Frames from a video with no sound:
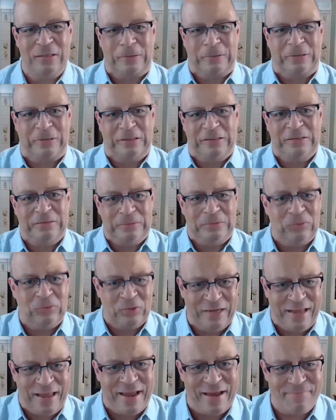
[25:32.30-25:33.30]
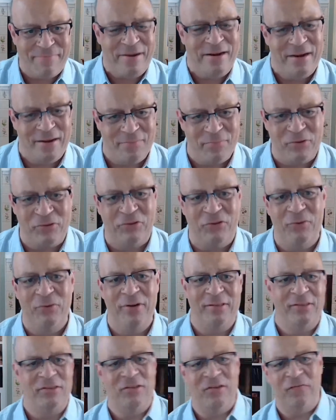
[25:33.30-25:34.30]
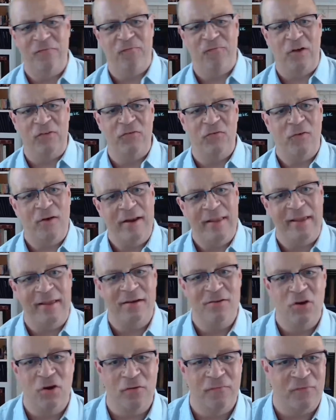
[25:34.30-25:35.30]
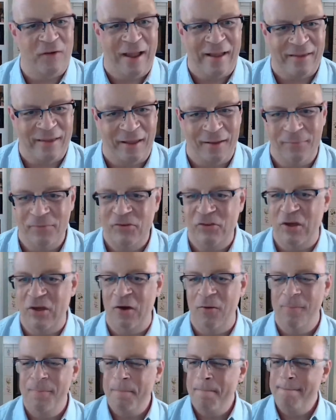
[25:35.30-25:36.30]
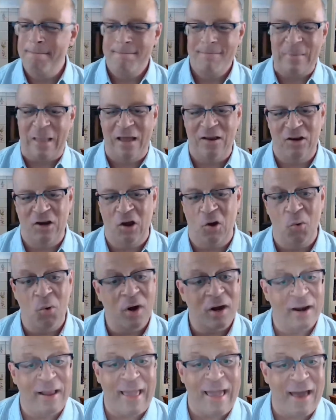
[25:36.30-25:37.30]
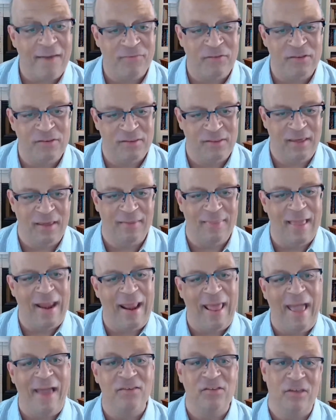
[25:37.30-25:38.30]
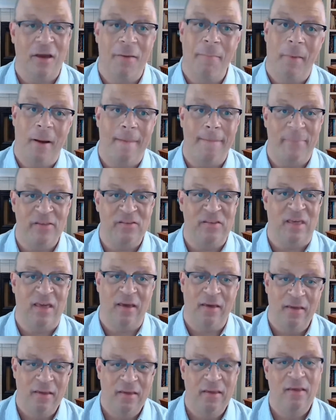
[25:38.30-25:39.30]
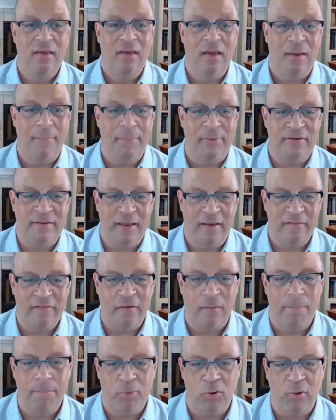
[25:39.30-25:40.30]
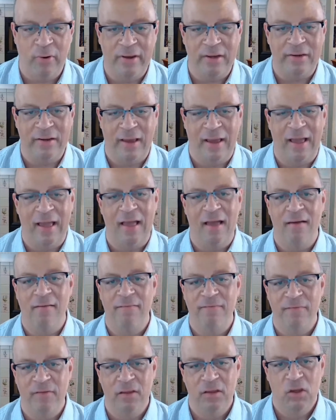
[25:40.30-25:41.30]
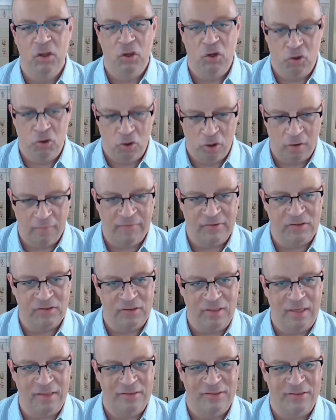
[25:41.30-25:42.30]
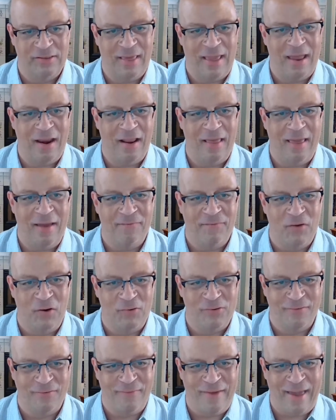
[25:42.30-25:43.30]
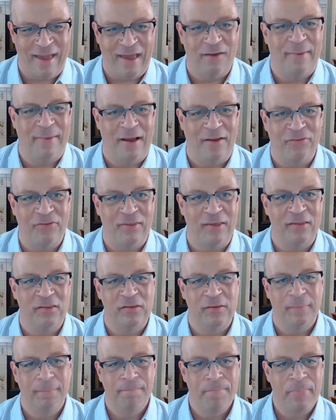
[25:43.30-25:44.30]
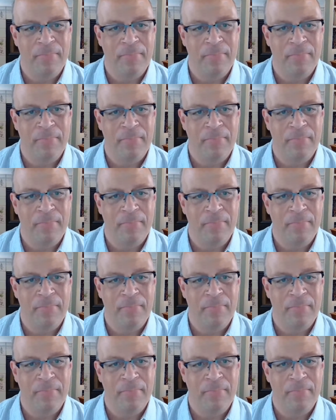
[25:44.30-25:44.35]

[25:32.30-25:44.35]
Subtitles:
I don't know where to add my numbers to, and this is just frustrating and nerve-wracking? So I don't know. We're going to have to see, and that has come up as a potential point of nervousness that folks have had about this.